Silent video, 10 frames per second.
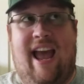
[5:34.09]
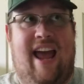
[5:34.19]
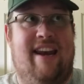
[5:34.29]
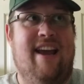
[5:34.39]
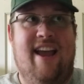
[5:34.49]

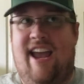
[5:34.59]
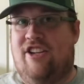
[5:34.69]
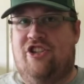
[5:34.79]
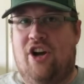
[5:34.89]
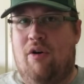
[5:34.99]
and it
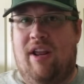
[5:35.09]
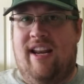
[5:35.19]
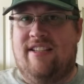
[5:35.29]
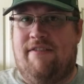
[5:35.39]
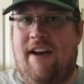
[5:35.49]
showed in
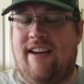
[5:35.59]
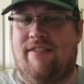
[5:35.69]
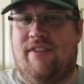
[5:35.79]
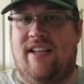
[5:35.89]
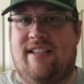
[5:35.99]
his
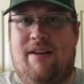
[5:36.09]
effectiveness.